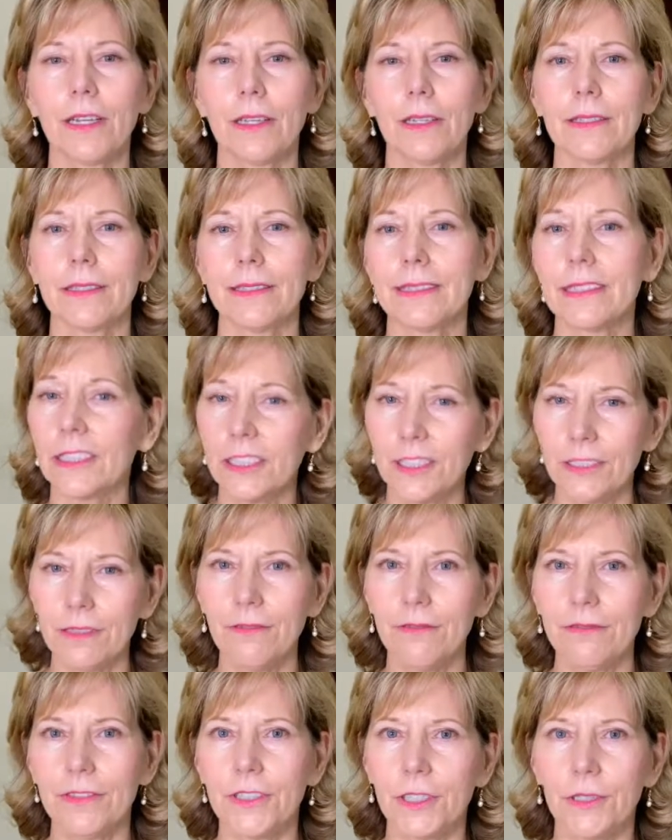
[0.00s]
Certain
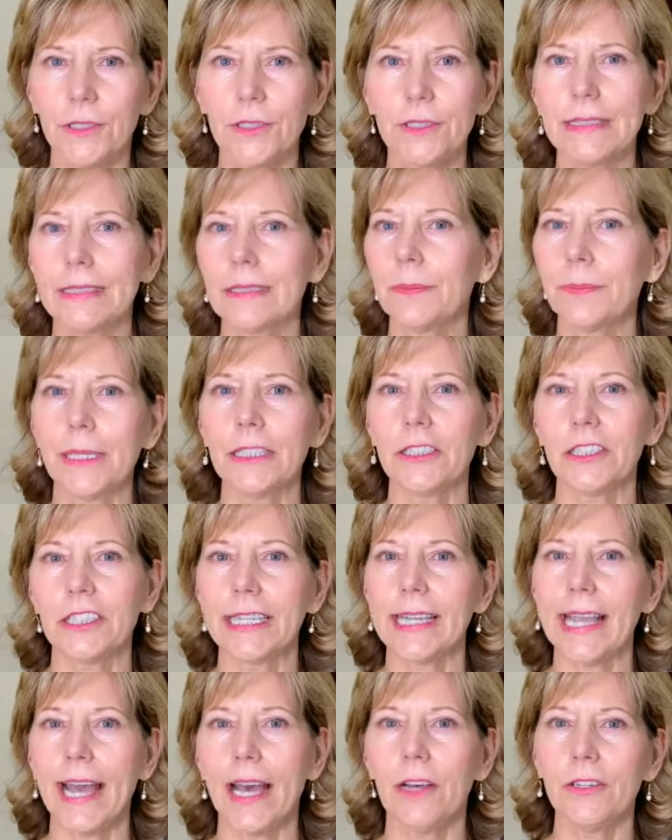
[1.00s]
foods, especially
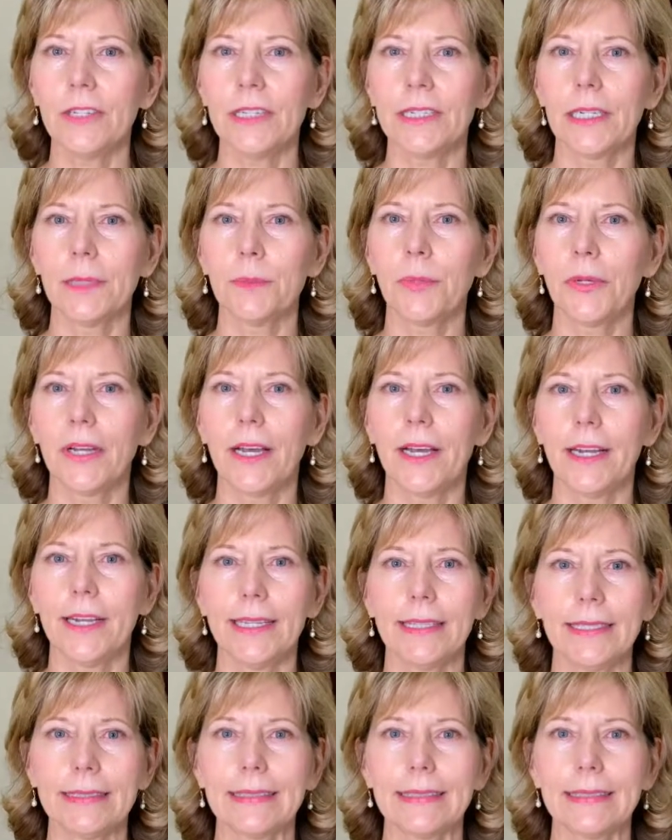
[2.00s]
cow dairy products,